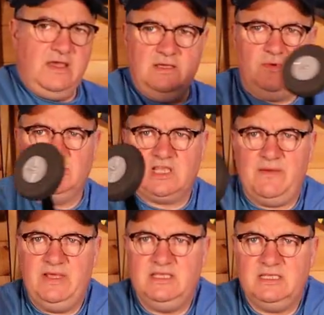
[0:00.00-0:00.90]
the wheels
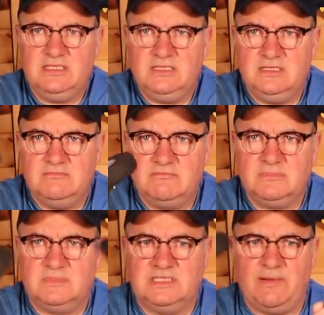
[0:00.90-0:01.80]
come in
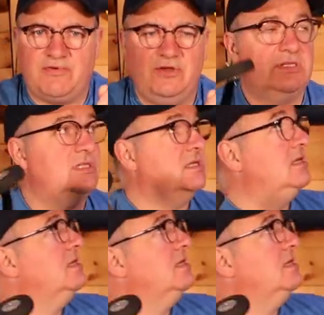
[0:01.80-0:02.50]
separates,